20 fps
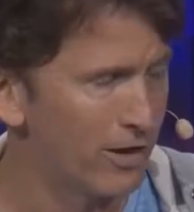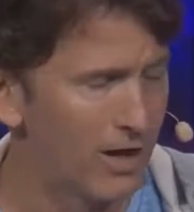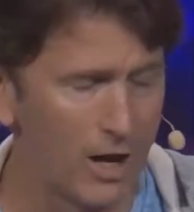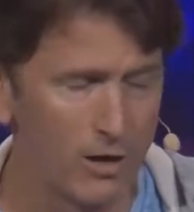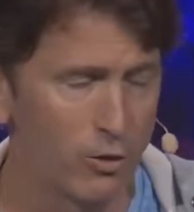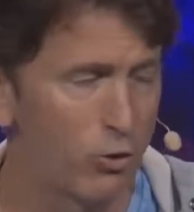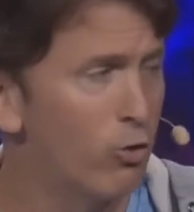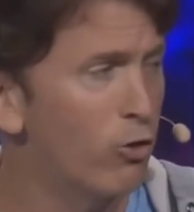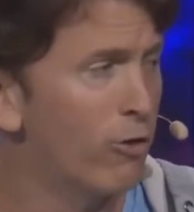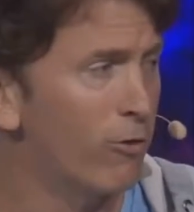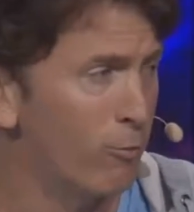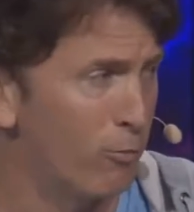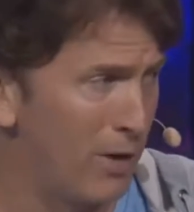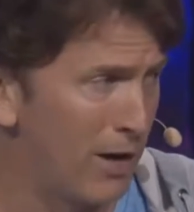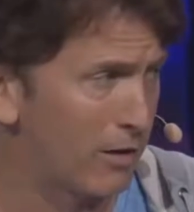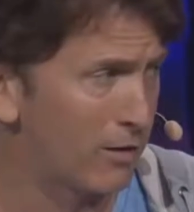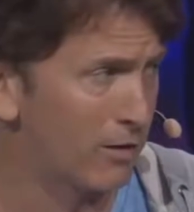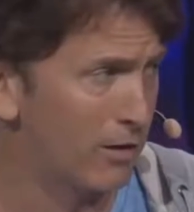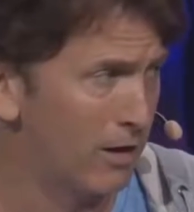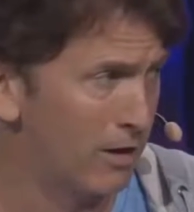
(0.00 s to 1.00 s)
Again, you could have
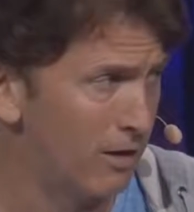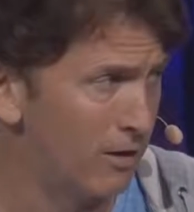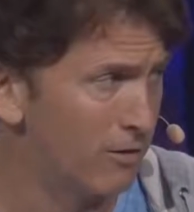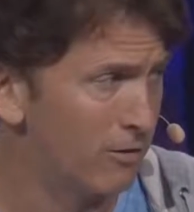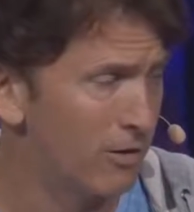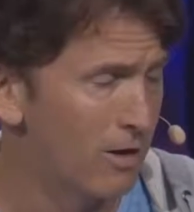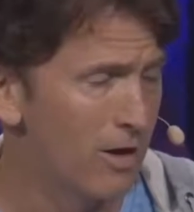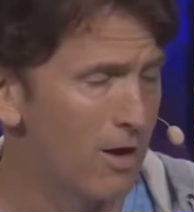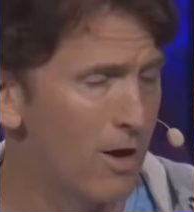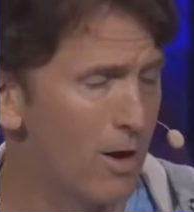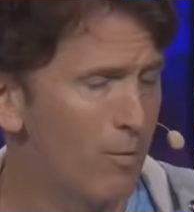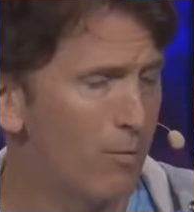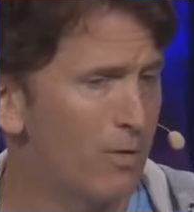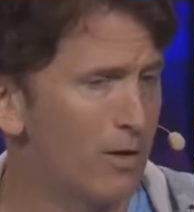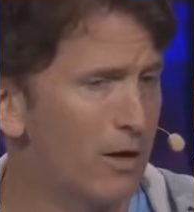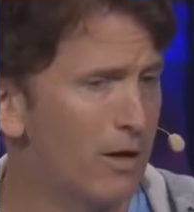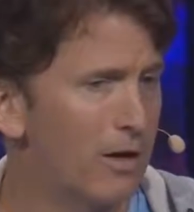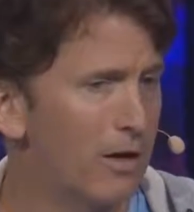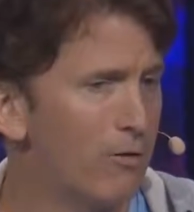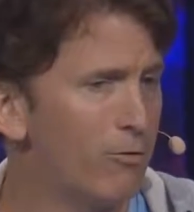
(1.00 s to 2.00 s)
picked these, but
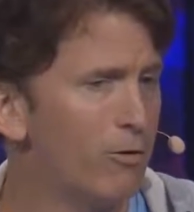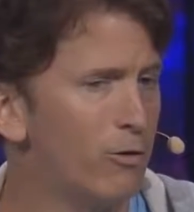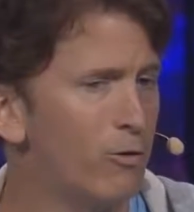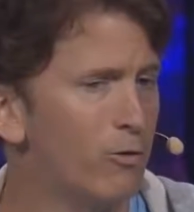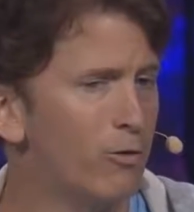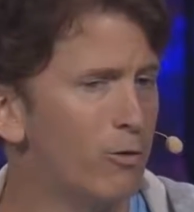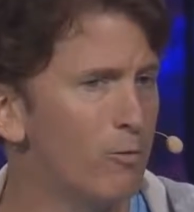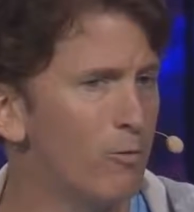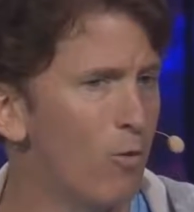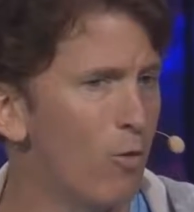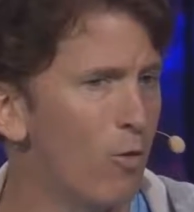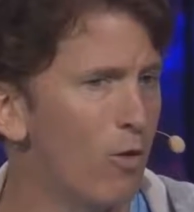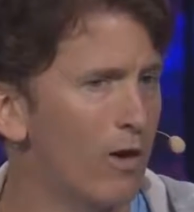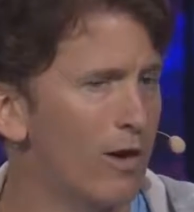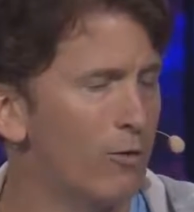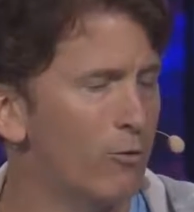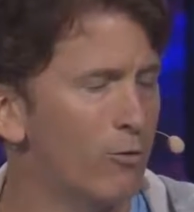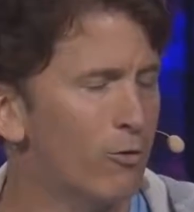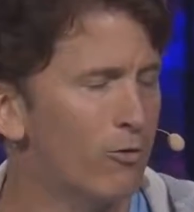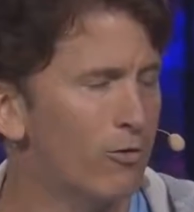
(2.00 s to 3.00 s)
it gives you some more
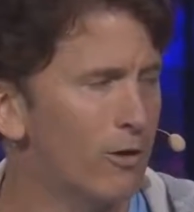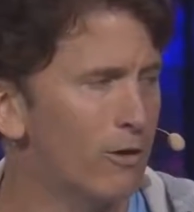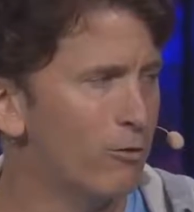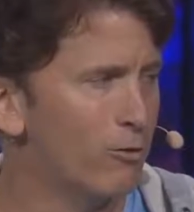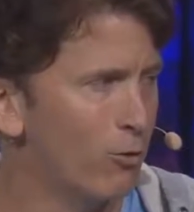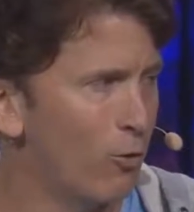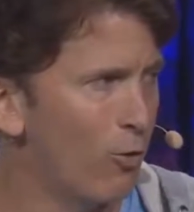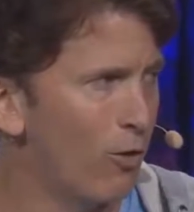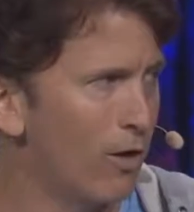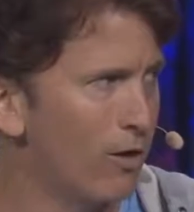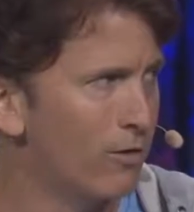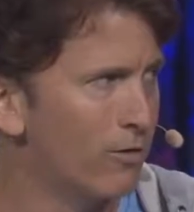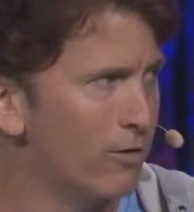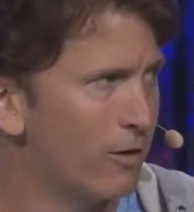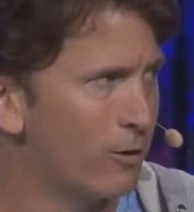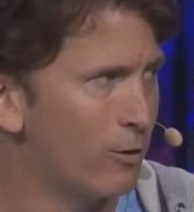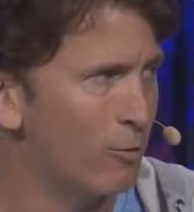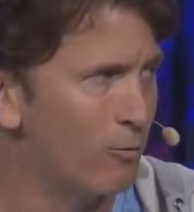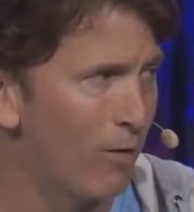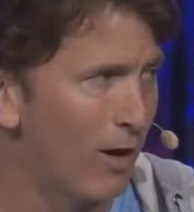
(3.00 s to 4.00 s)
interesting choice
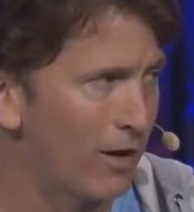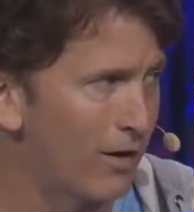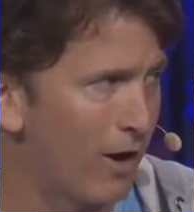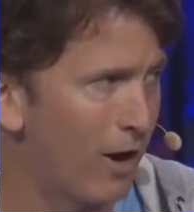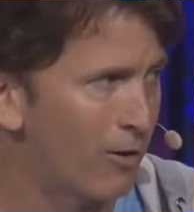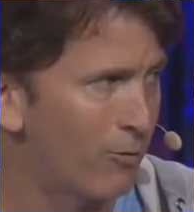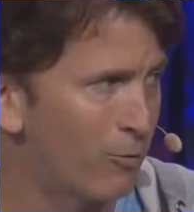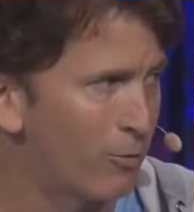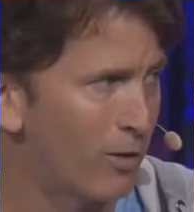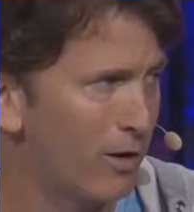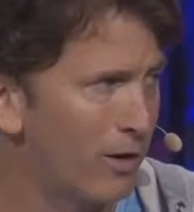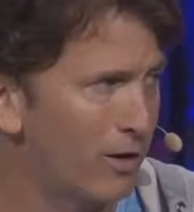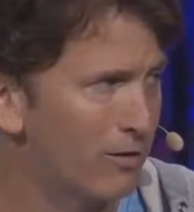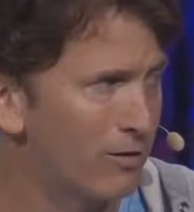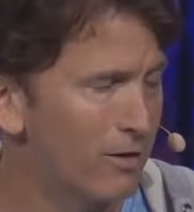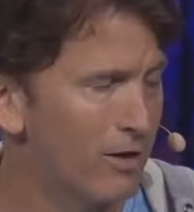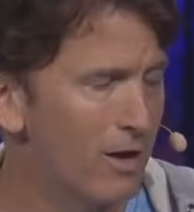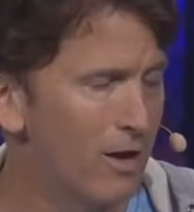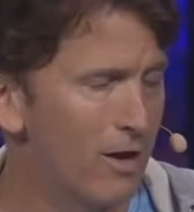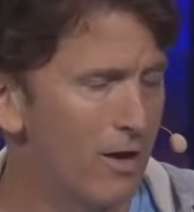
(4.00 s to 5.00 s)
that you might not have
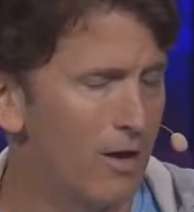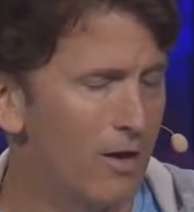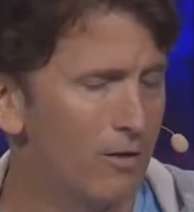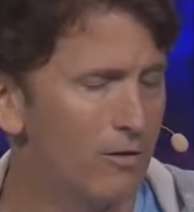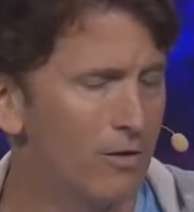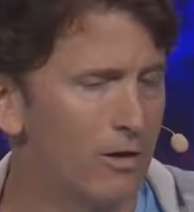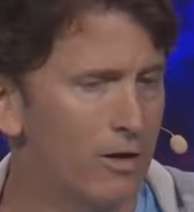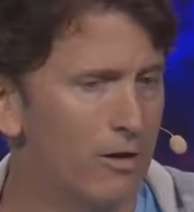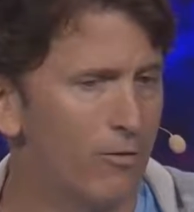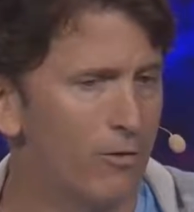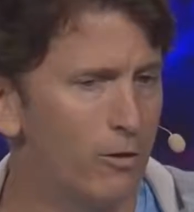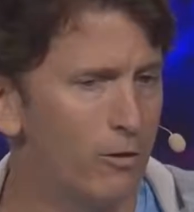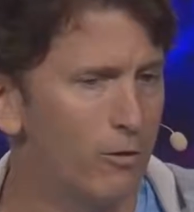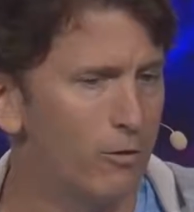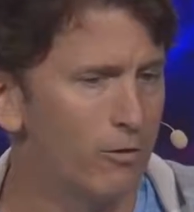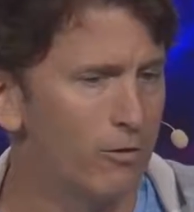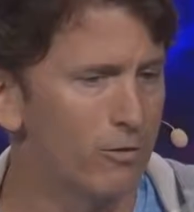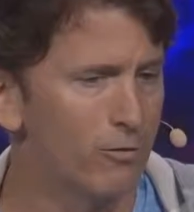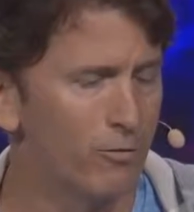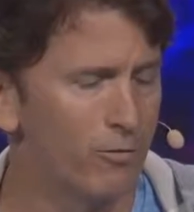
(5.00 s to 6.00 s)
picked to give
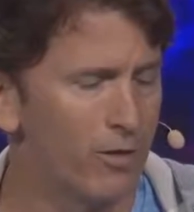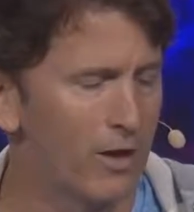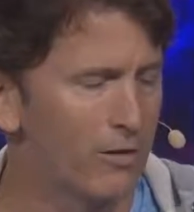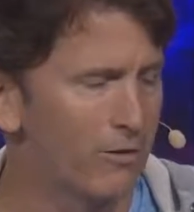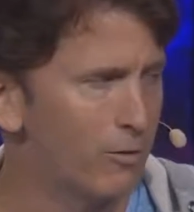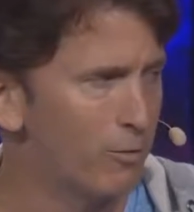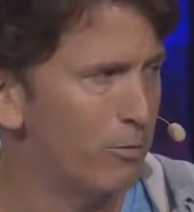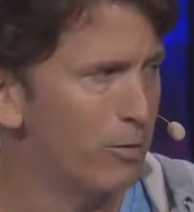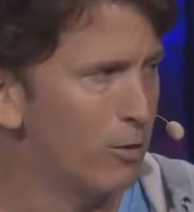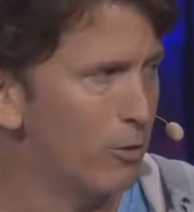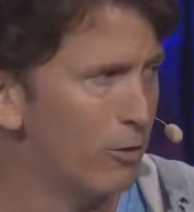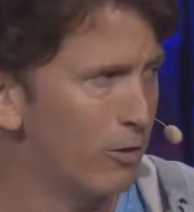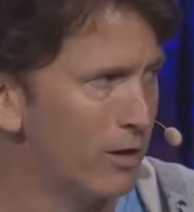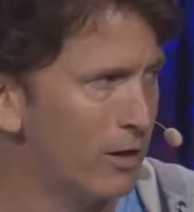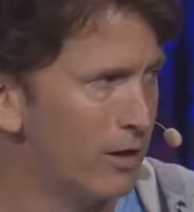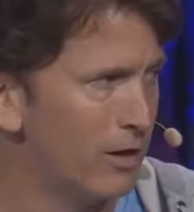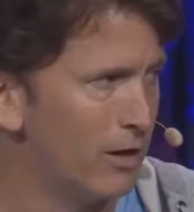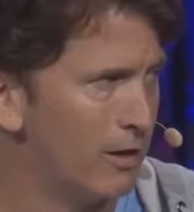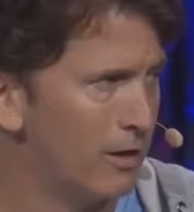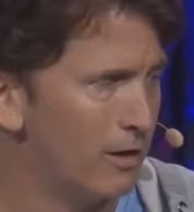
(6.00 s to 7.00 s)
you some
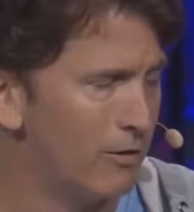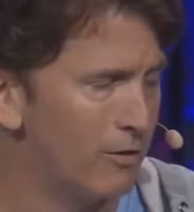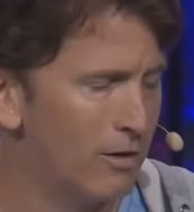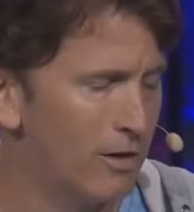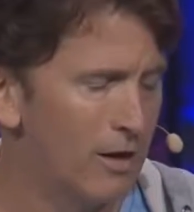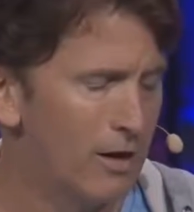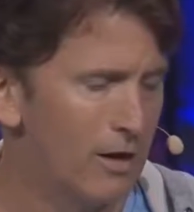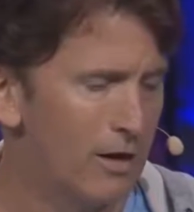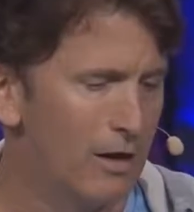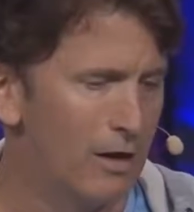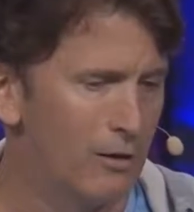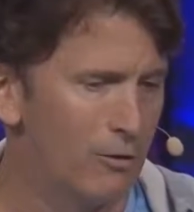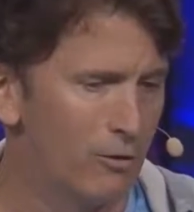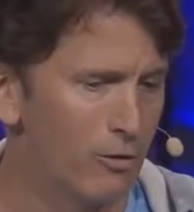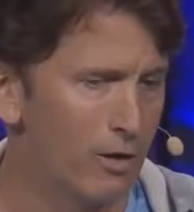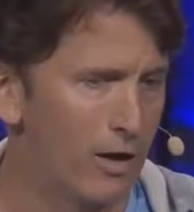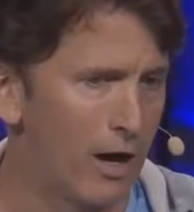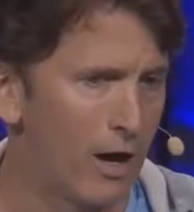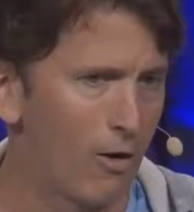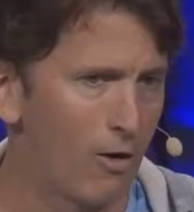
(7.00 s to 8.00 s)
flexibility in
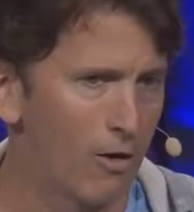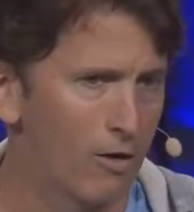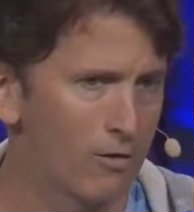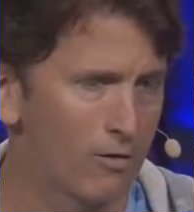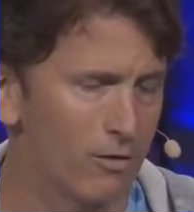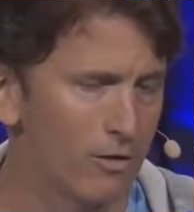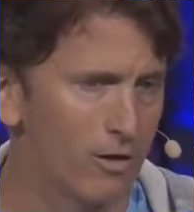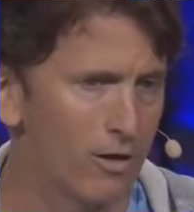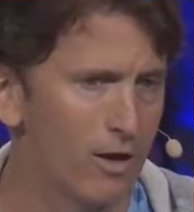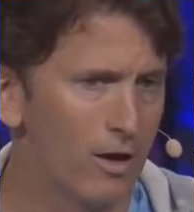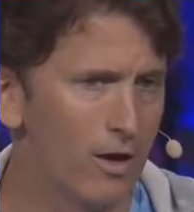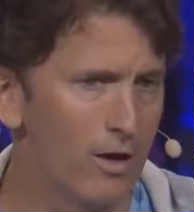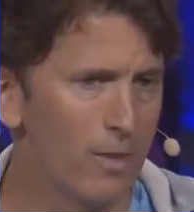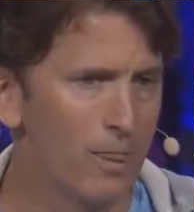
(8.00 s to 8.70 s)
your character.